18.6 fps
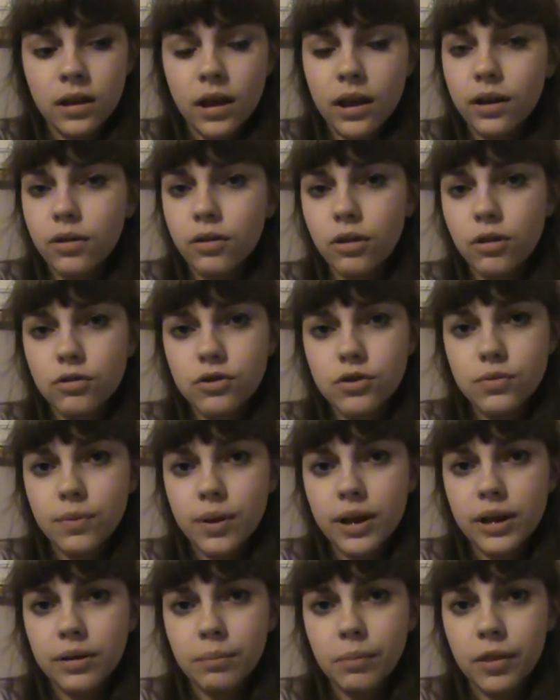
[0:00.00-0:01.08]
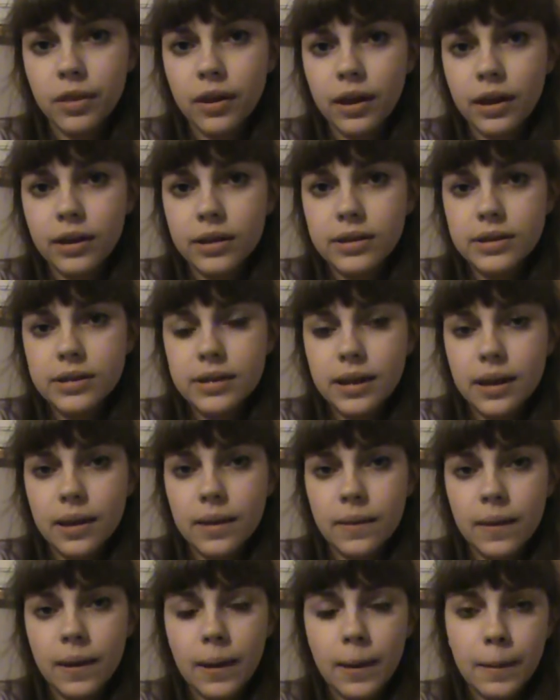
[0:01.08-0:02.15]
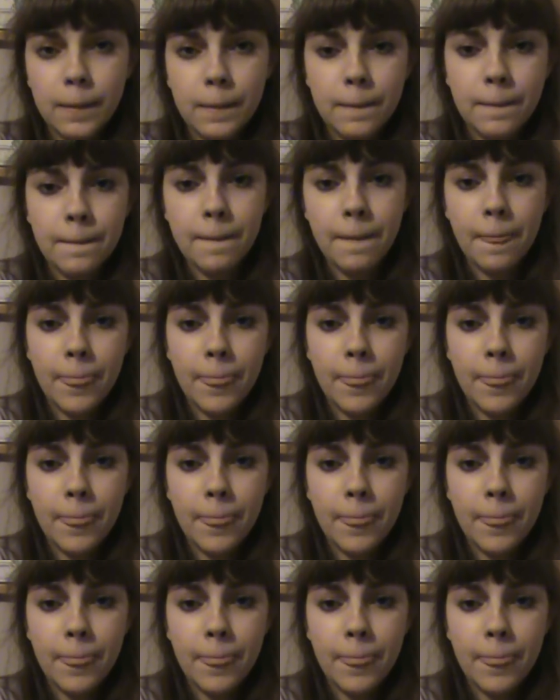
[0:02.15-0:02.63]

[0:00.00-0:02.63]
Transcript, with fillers: I don't know, just random things. And then